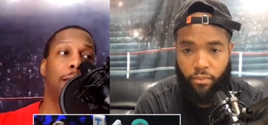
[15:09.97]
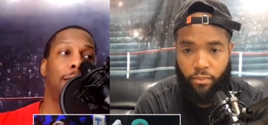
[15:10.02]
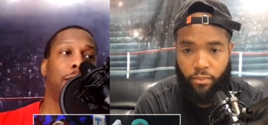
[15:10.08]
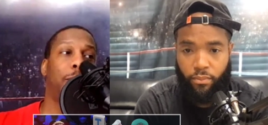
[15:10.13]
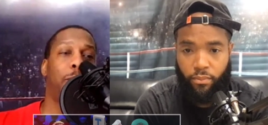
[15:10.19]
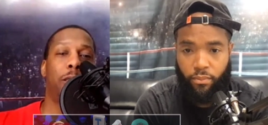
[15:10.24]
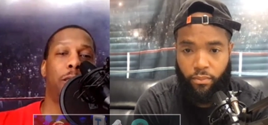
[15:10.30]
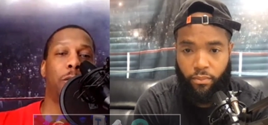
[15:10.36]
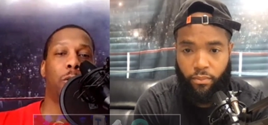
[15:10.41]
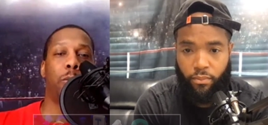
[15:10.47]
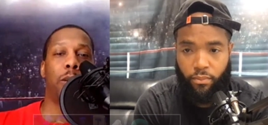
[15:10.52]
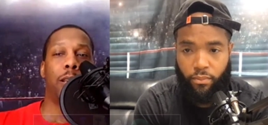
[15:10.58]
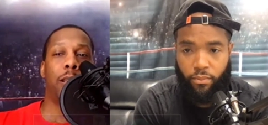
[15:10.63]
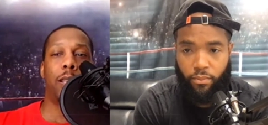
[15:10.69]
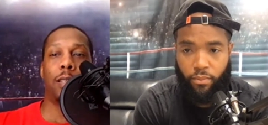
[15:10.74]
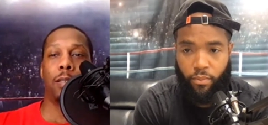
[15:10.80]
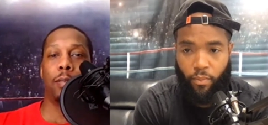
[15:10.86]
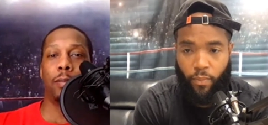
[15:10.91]
Speaker 1: Say peace to him,
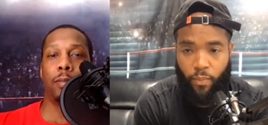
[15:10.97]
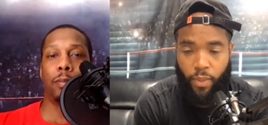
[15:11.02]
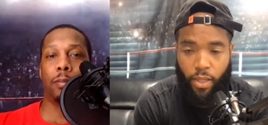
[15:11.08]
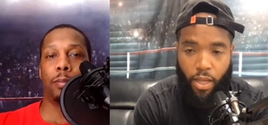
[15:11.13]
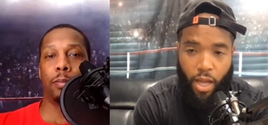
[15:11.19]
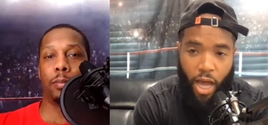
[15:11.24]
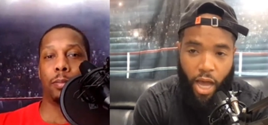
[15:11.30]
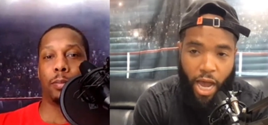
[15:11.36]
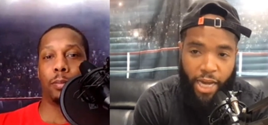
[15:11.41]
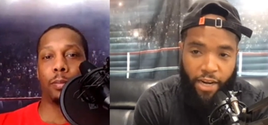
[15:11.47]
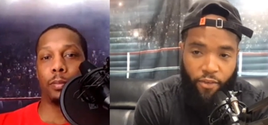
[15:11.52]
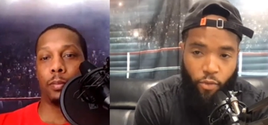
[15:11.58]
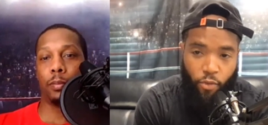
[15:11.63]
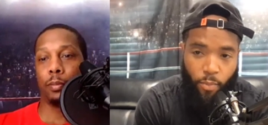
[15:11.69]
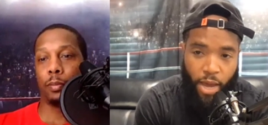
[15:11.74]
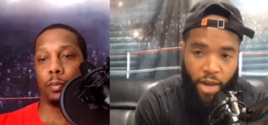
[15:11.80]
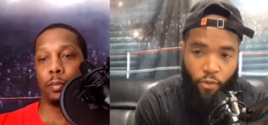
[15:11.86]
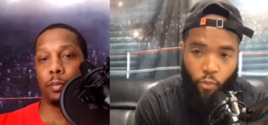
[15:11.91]
man.
Speaker 2: All right,
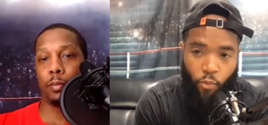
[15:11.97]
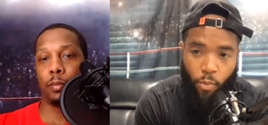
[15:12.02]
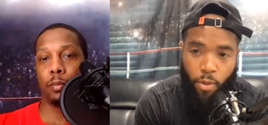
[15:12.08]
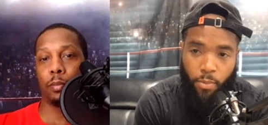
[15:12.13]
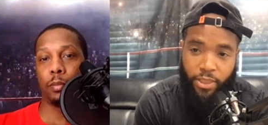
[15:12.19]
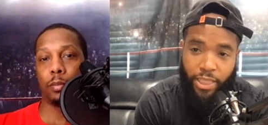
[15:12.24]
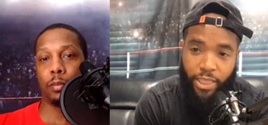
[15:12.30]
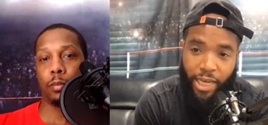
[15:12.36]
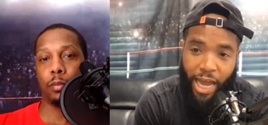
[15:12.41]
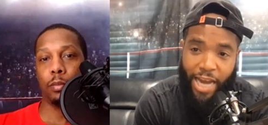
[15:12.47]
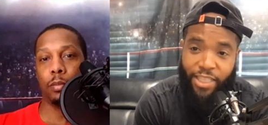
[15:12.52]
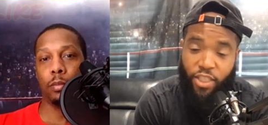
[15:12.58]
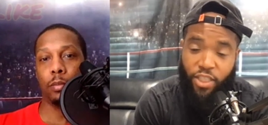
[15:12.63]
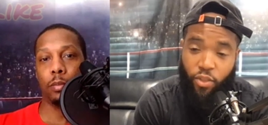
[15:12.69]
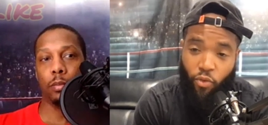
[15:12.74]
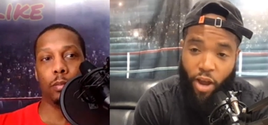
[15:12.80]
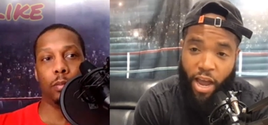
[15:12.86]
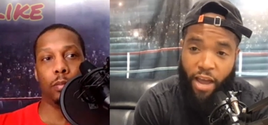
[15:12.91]
everybody, remember to like,
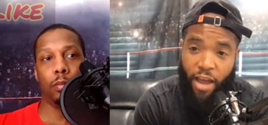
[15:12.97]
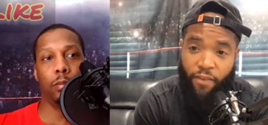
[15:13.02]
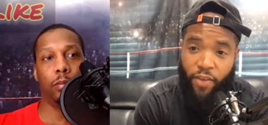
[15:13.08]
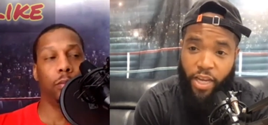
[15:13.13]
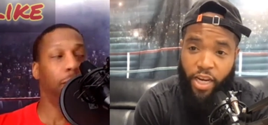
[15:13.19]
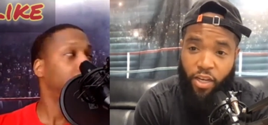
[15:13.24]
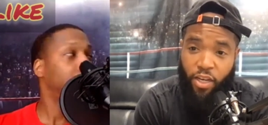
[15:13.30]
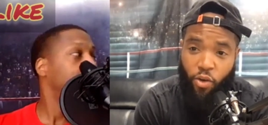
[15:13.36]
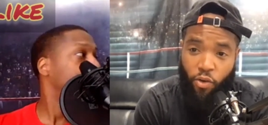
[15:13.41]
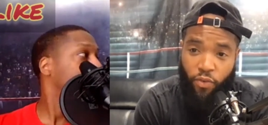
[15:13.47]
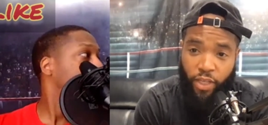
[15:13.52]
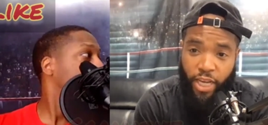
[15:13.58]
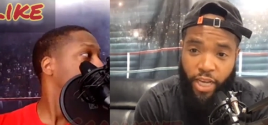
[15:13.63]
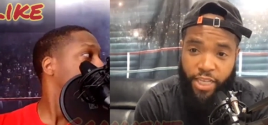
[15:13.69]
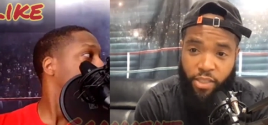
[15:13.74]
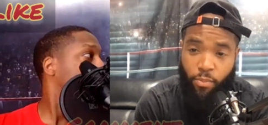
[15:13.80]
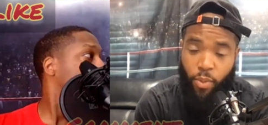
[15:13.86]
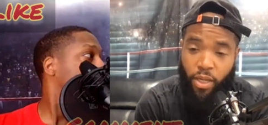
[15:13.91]
subscribe, hit the
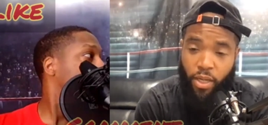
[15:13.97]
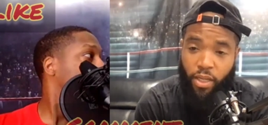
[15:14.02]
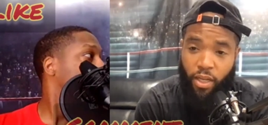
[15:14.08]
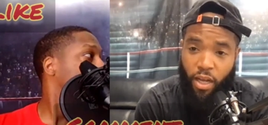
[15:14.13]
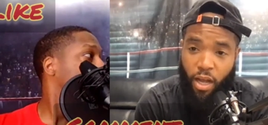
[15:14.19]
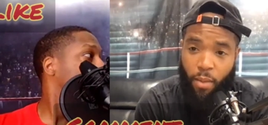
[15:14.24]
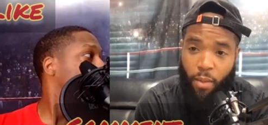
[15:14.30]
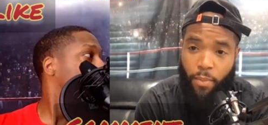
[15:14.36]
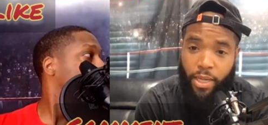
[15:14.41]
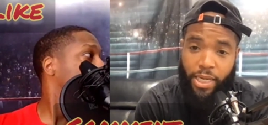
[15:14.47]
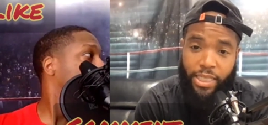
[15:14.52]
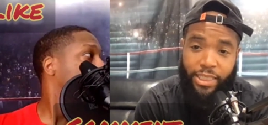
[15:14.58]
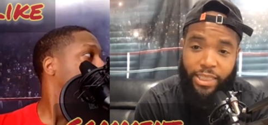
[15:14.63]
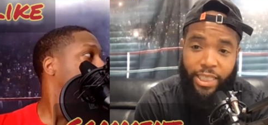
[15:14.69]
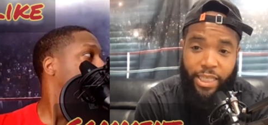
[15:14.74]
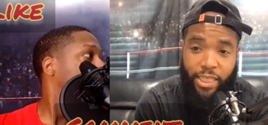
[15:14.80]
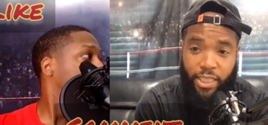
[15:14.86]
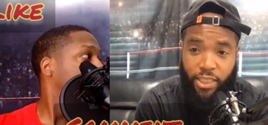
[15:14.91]
notification button, comment.
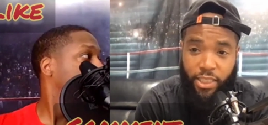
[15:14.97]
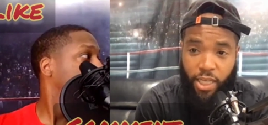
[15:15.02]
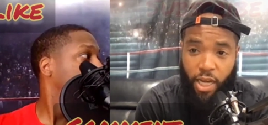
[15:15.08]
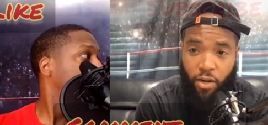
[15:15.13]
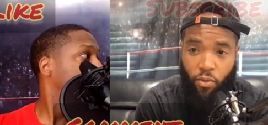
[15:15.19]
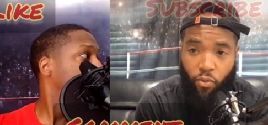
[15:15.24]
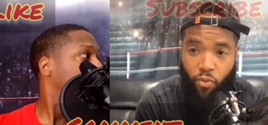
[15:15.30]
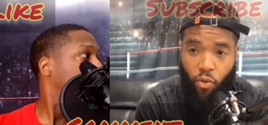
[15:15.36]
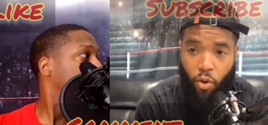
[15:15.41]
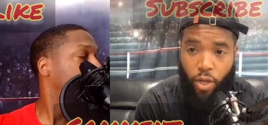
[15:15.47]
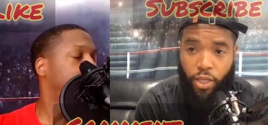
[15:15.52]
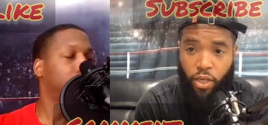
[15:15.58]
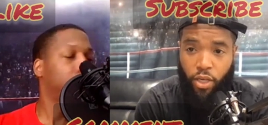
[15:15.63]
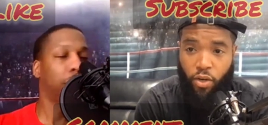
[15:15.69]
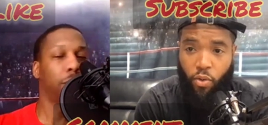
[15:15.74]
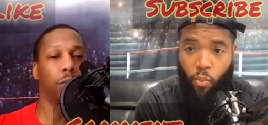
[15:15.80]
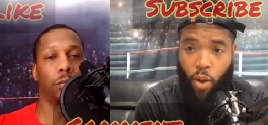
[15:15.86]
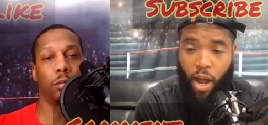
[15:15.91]
Let's keep this channel growing.
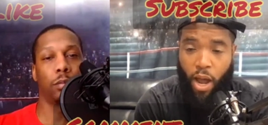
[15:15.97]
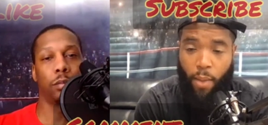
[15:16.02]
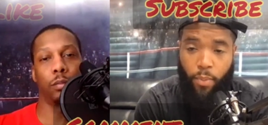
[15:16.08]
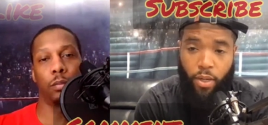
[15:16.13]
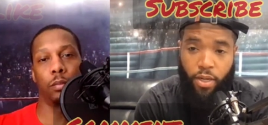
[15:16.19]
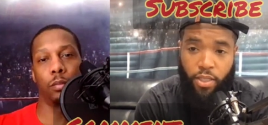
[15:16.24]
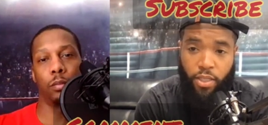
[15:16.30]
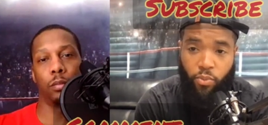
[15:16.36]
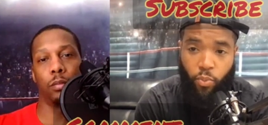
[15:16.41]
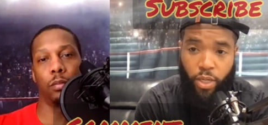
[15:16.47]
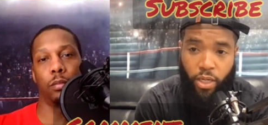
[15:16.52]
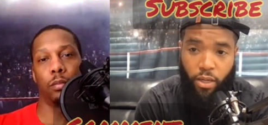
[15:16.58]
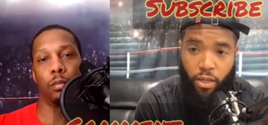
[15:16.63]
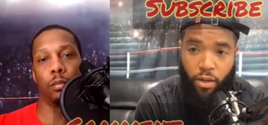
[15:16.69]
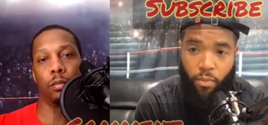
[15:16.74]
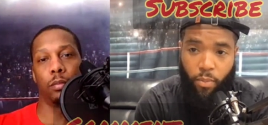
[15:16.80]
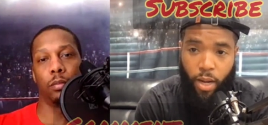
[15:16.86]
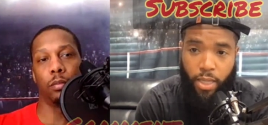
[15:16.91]
You know why? Because we
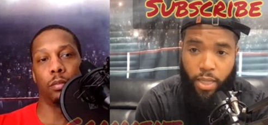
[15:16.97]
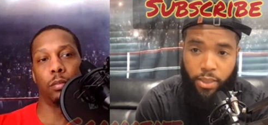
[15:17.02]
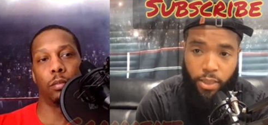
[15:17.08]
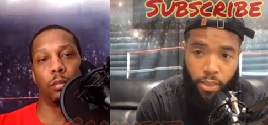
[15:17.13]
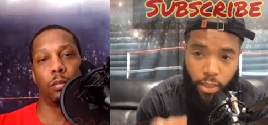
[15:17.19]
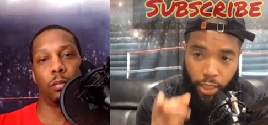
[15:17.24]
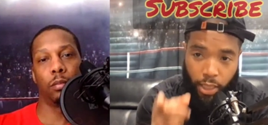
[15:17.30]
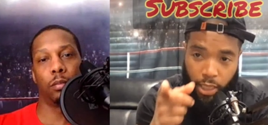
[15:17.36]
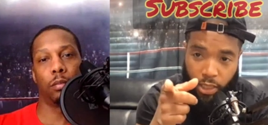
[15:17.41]
love boxing